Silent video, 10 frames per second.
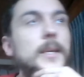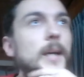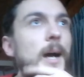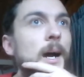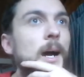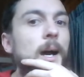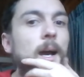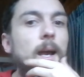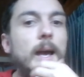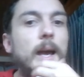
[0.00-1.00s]
uh,
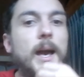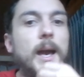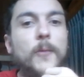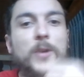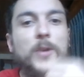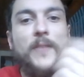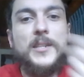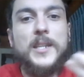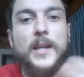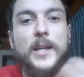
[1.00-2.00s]
we're
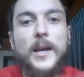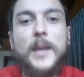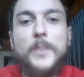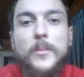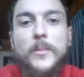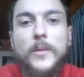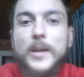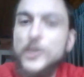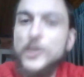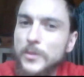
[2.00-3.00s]
having dinner and people are
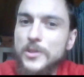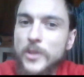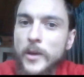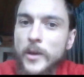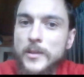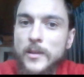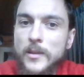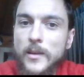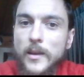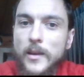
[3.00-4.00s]
like, do you want dessert?
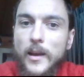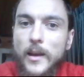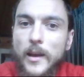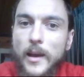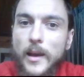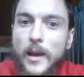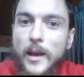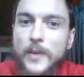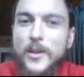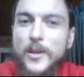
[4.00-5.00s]

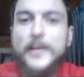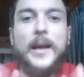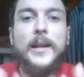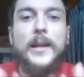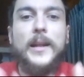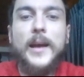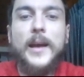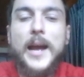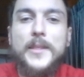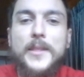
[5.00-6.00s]
and you're like, no, no, no.
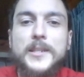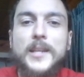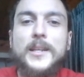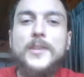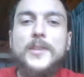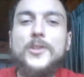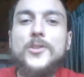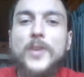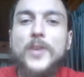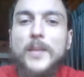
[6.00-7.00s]
And then suddenly the
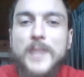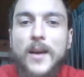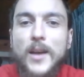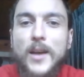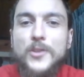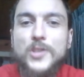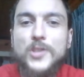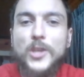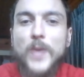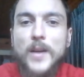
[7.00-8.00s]
dessert comes out and you're
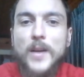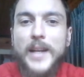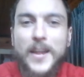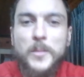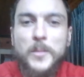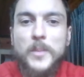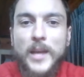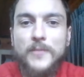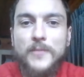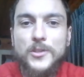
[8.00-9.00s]
sitting around and other people
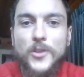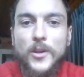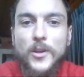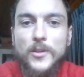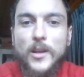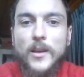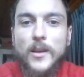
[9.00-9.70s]
have dessert. And you're like,